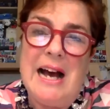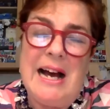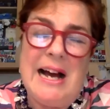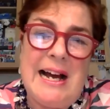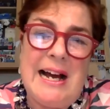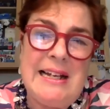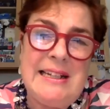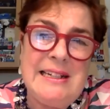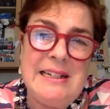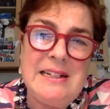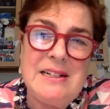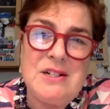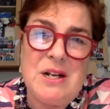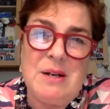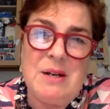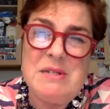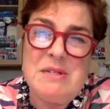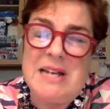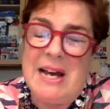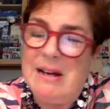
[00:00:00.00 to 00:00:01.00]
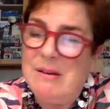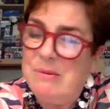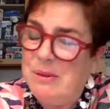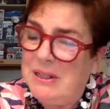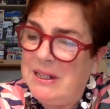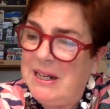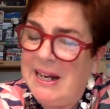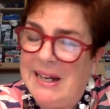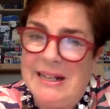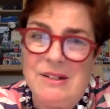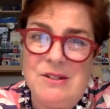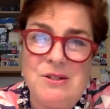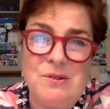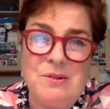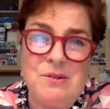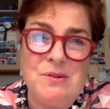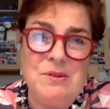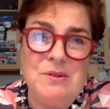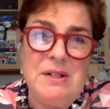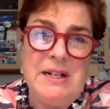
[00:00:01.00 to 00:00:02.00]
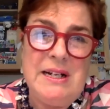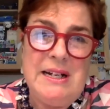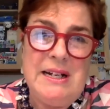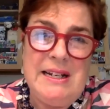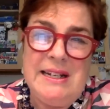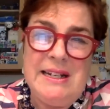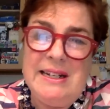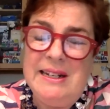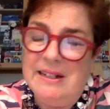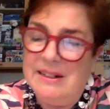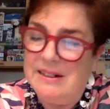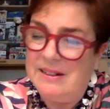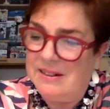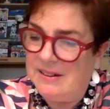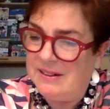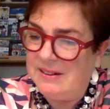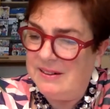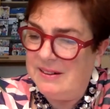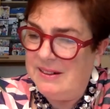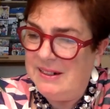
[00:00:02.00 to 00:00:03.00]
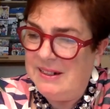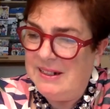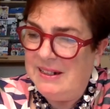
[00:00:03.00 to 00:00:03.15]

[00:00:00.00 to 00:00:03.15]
I think, James, I would like to hear